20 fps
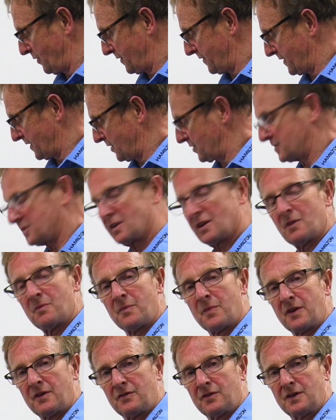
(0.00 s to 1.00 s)
with no time
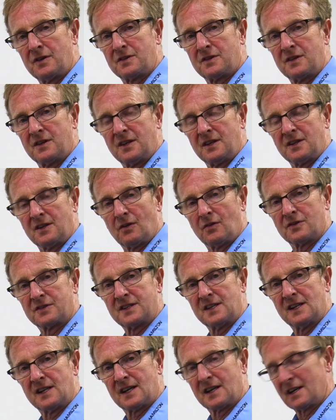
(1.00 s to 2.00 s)
period or
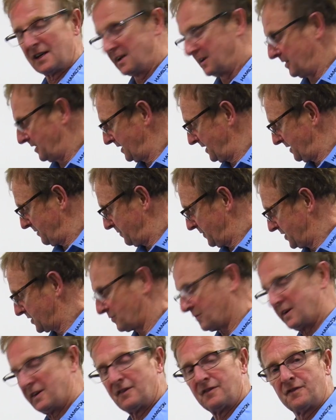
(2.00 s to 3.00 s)
delay
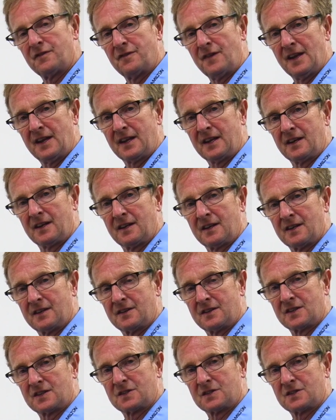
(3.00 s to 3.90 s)
between filling and